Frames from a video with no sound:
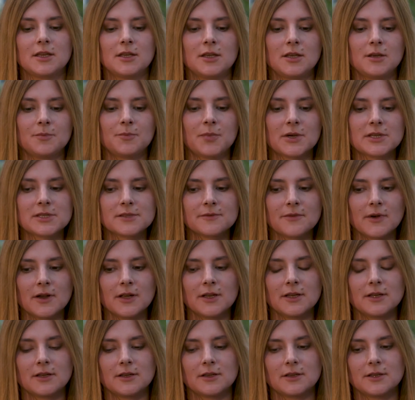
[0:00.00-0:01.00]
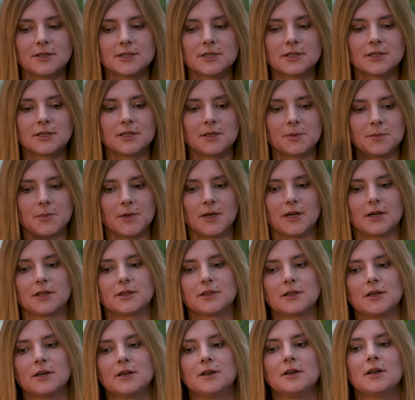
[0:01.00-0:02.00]
invited everyone here.
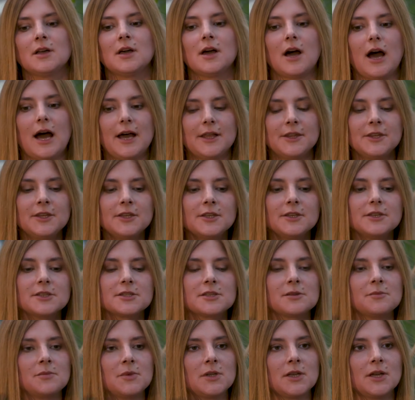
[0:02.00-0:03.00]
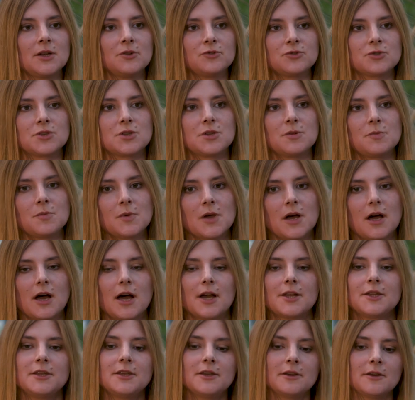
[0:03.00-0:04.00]
They are
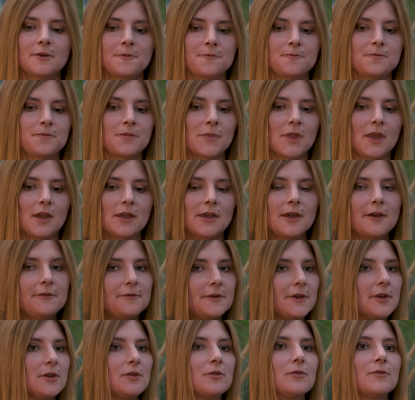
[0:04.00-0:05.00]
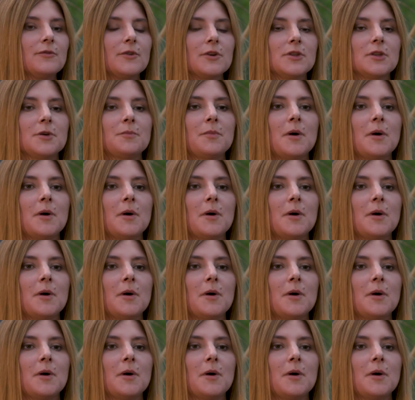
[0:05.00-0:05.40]
changing themselves. I